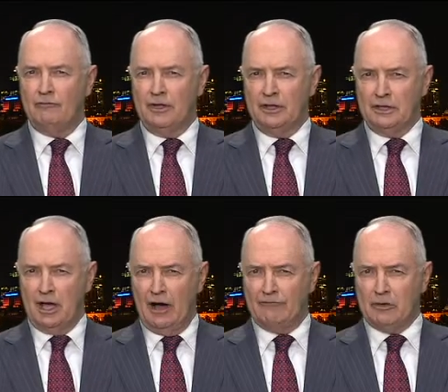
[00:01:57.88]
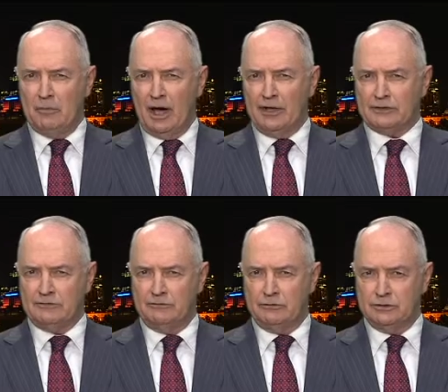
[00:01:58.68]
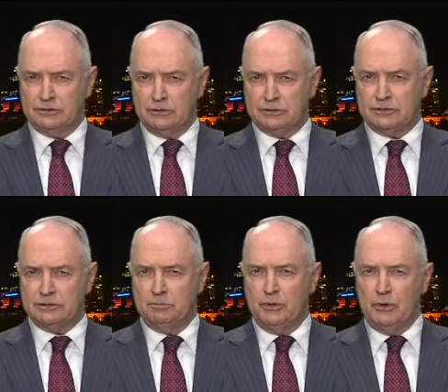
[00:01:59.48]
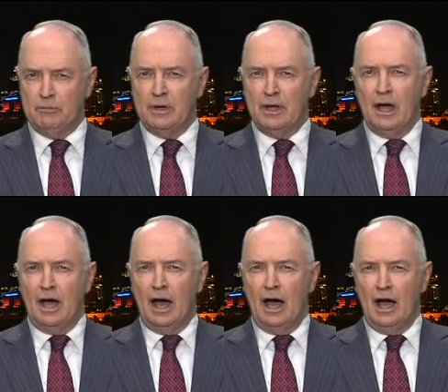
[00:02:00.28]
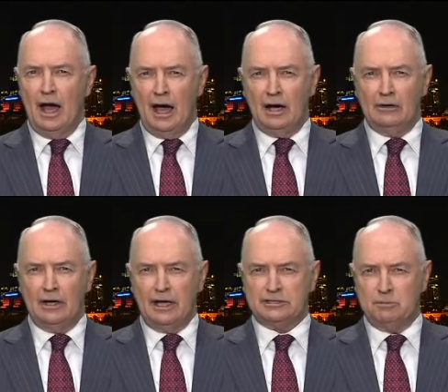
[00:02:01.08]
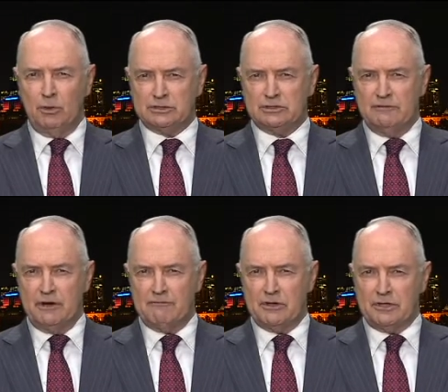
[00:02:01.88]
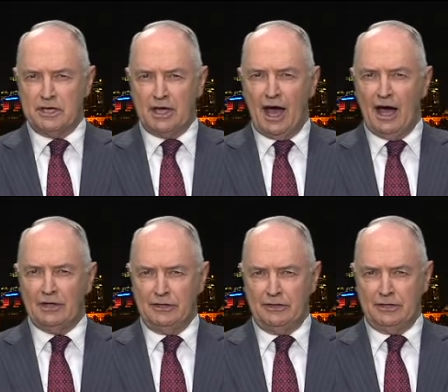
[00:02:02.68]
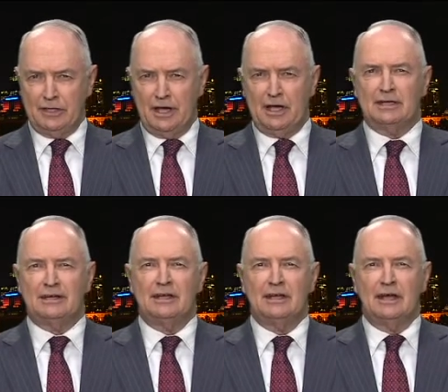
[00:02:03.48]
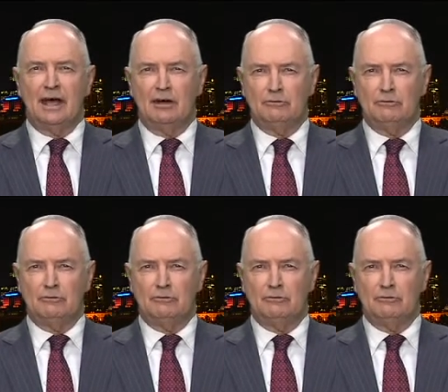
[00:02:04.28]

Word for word: in the aftermath of the resources boom. our exports of everything other than uh,